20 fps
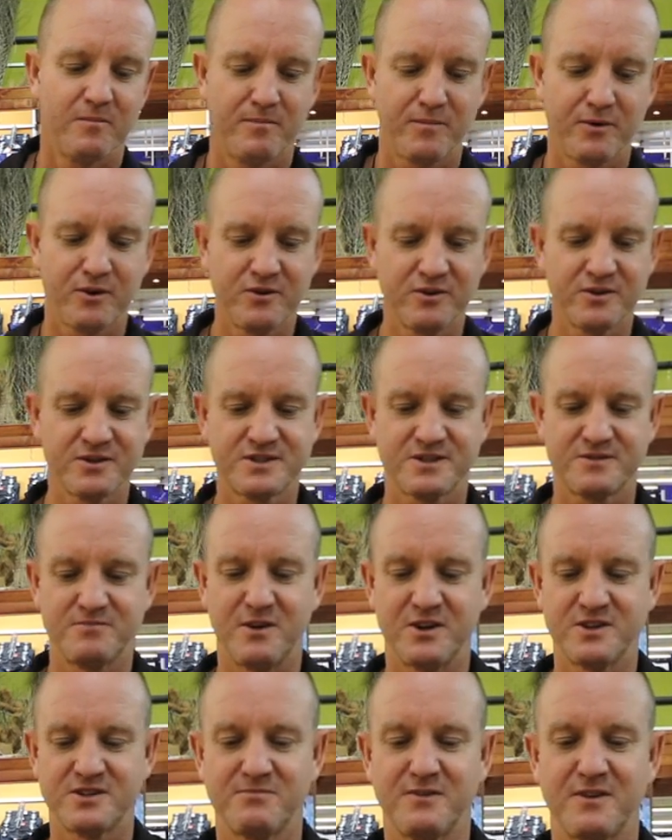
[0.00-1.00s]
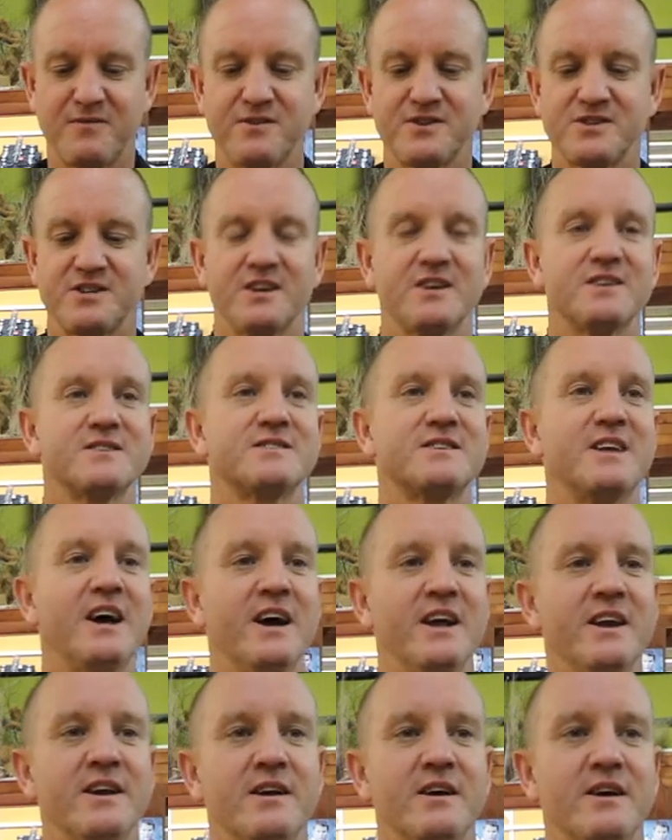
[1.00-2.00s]
Because most of my fishing is
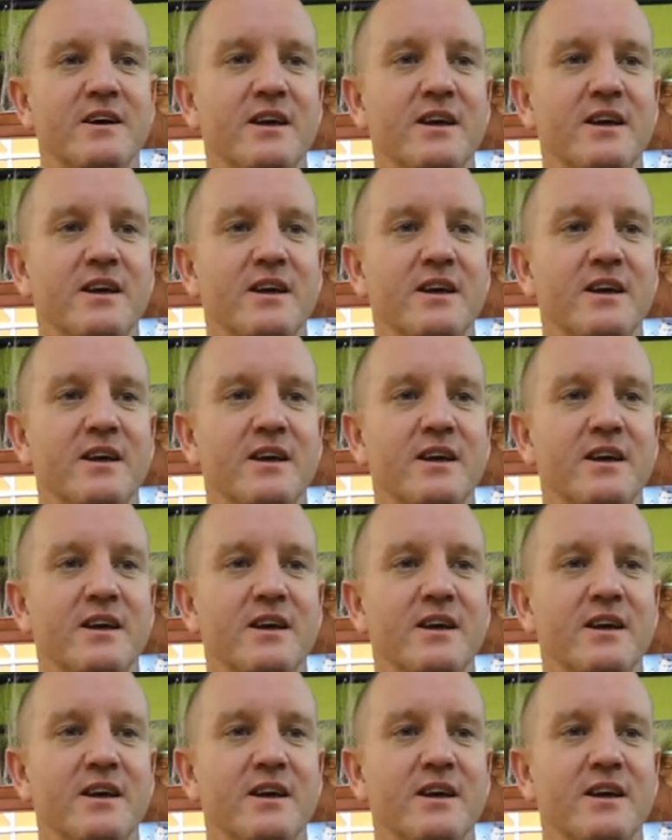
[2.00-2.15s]
done